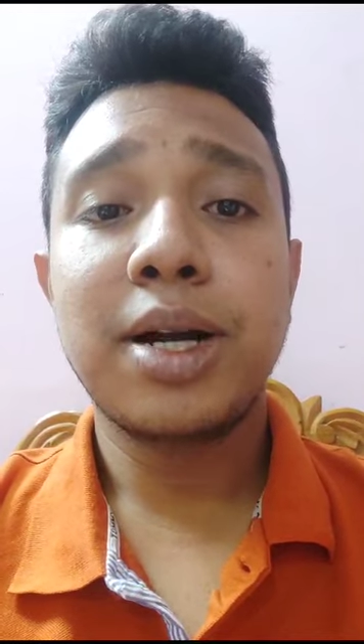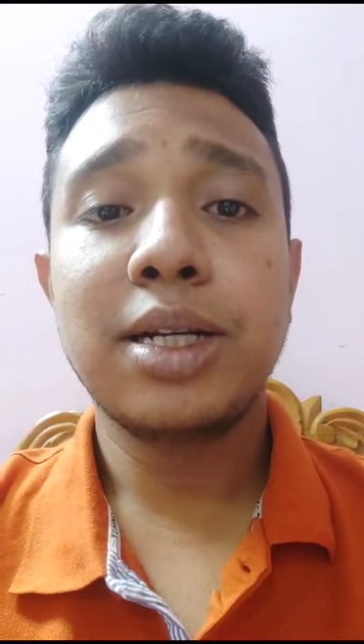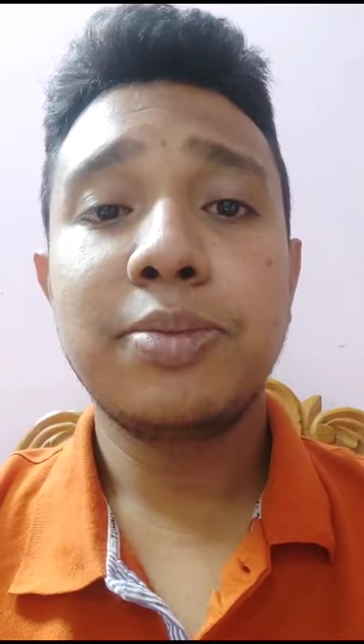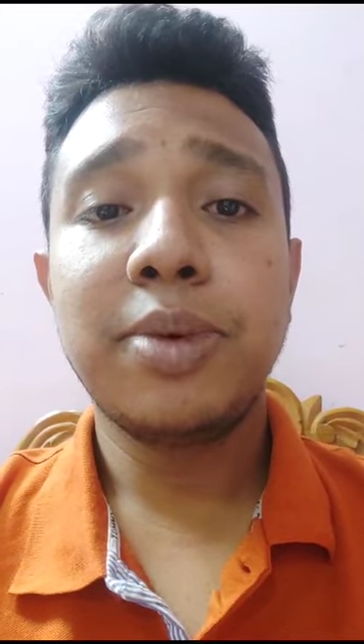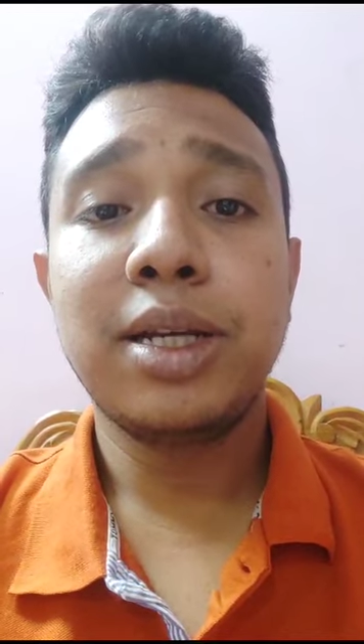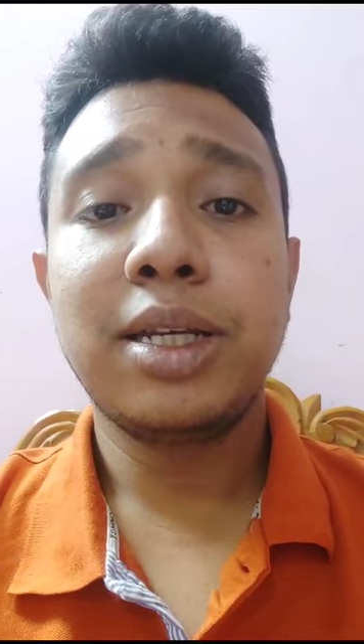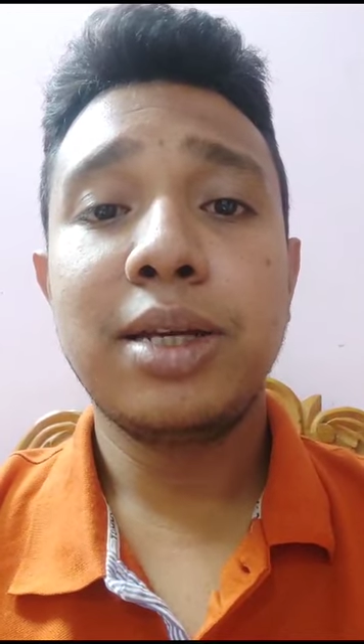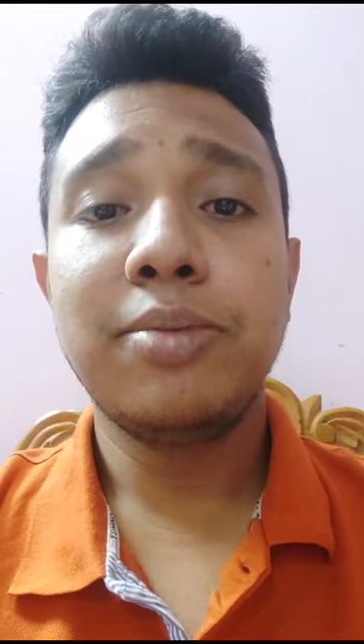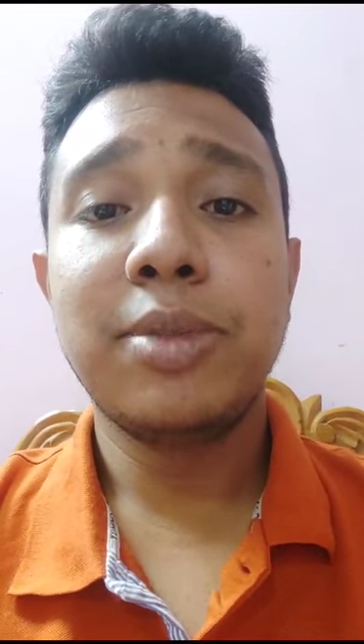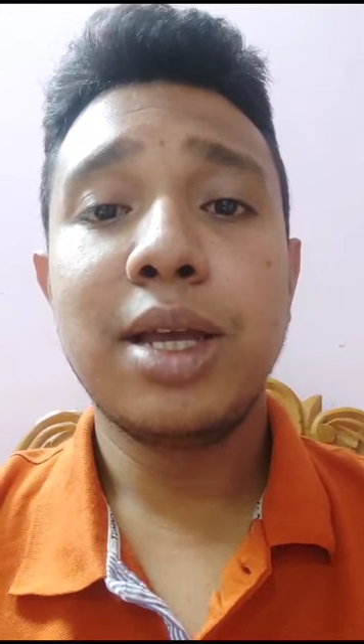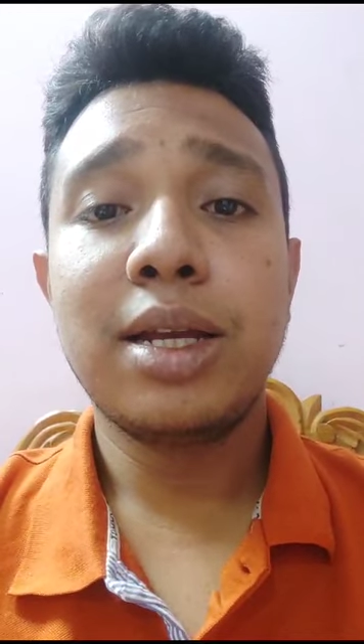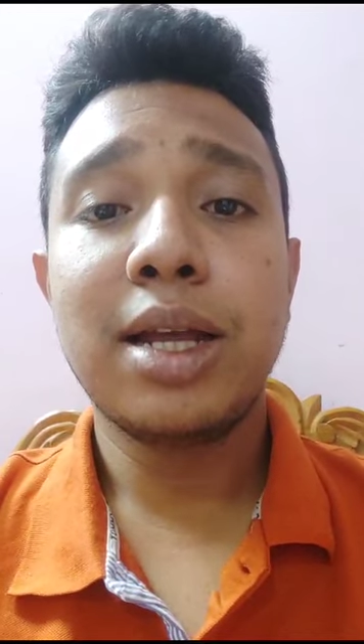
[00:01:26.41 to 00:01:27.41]

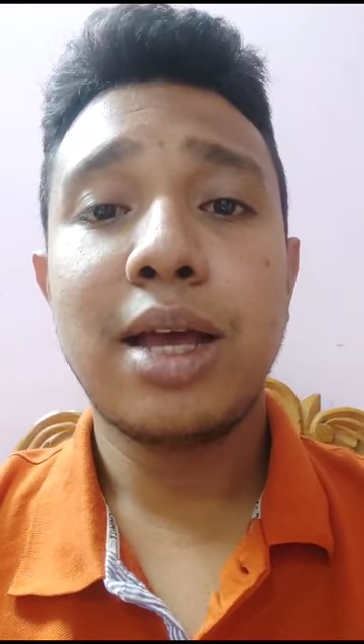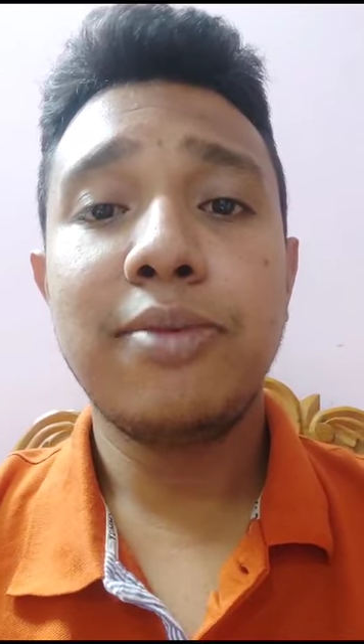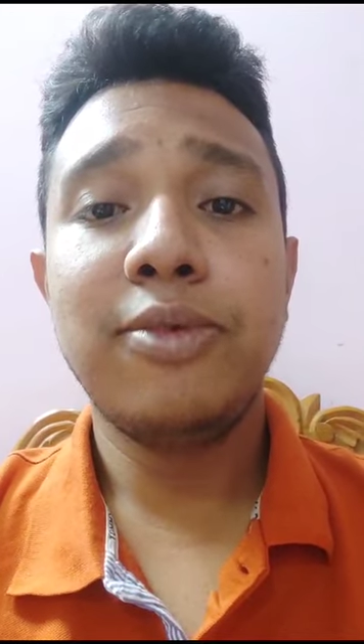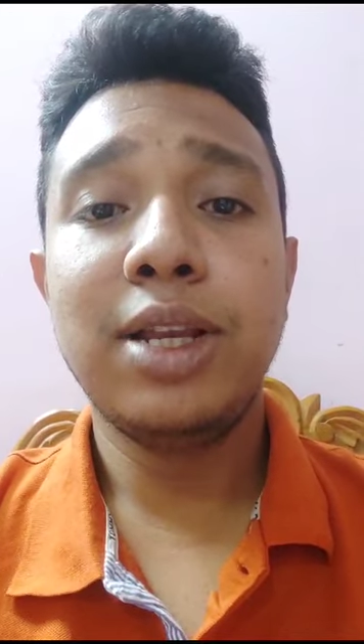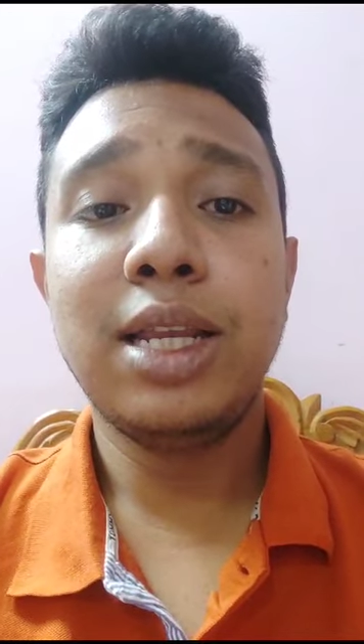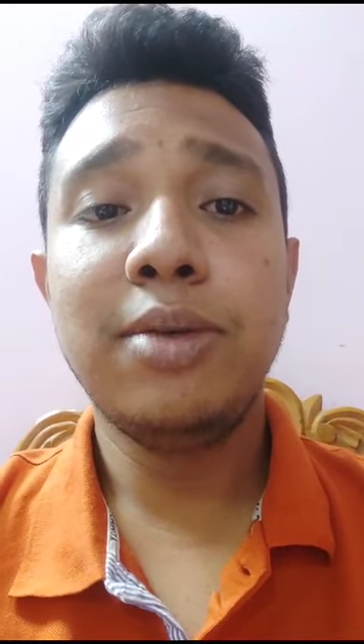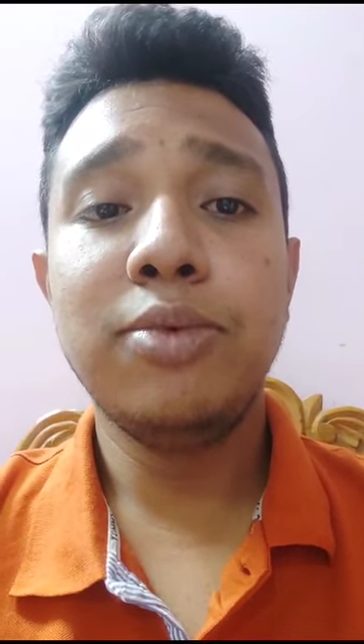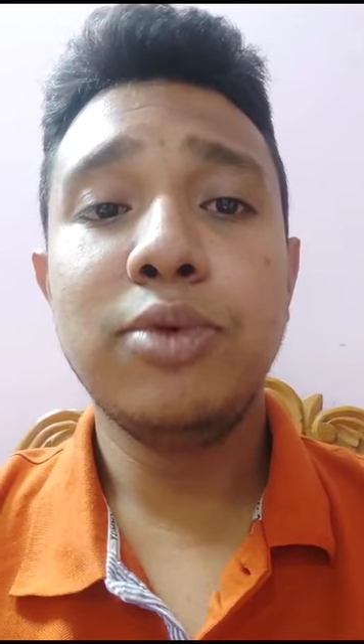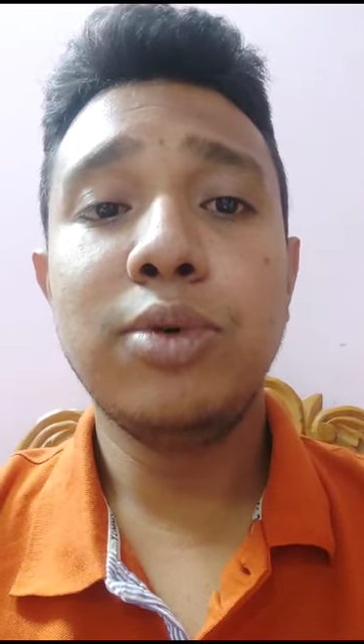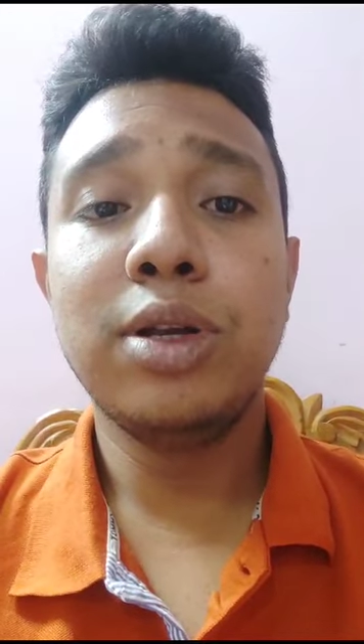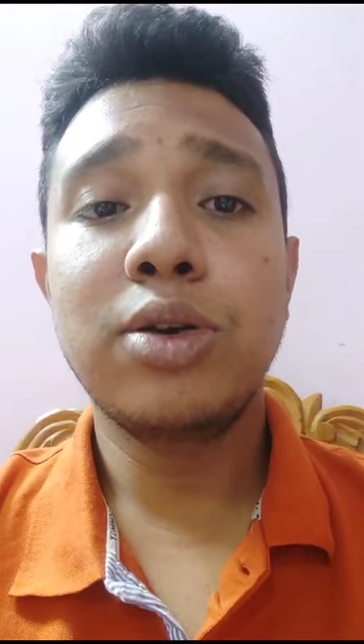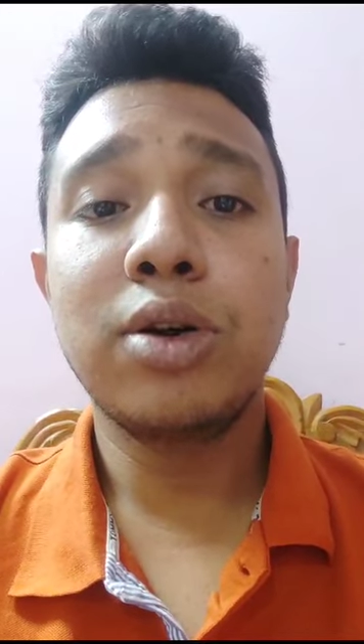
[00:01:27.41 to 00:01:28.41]
perspective that I believe
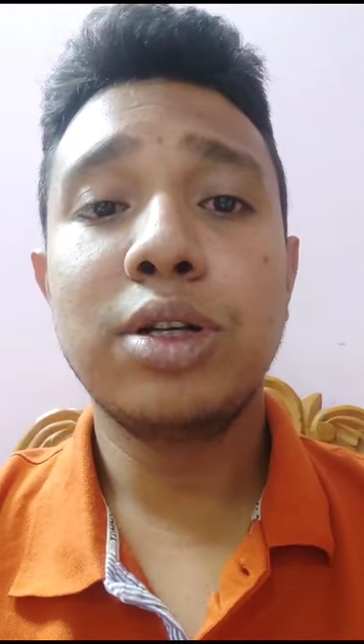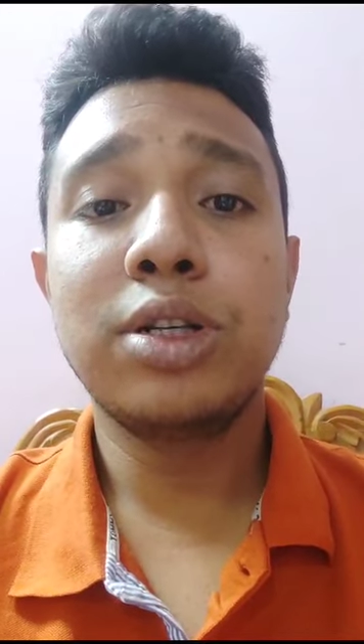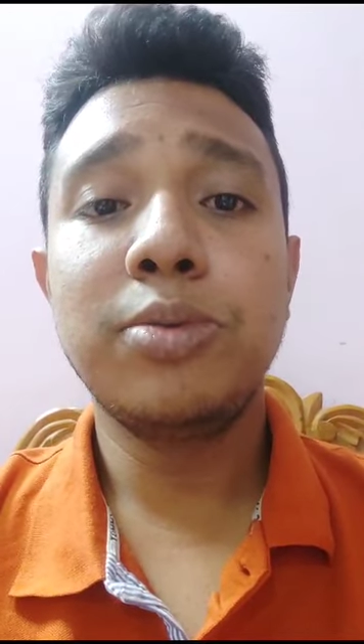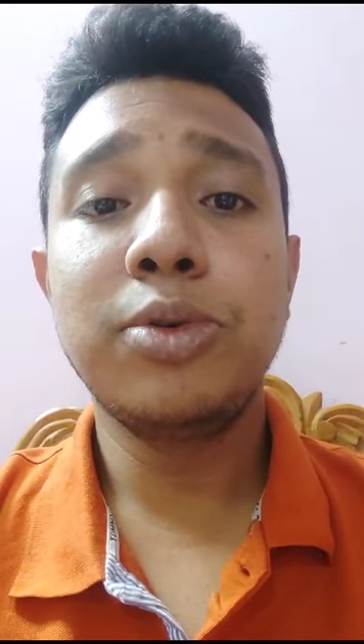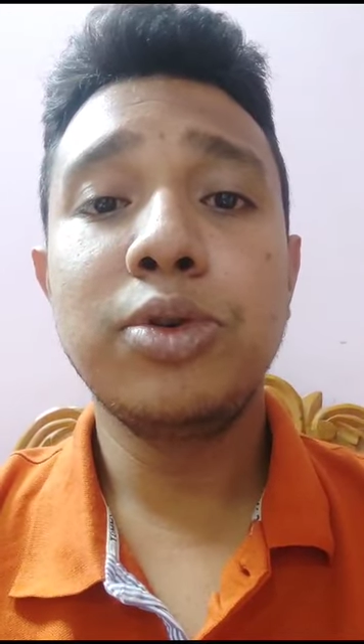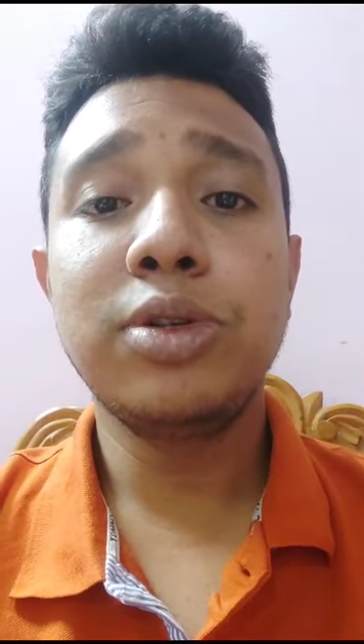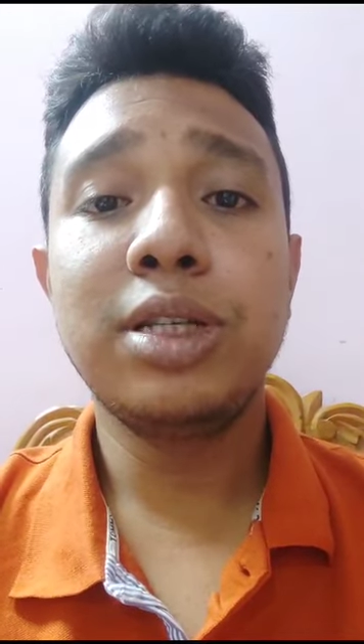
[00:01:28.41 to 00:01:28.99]
will contribute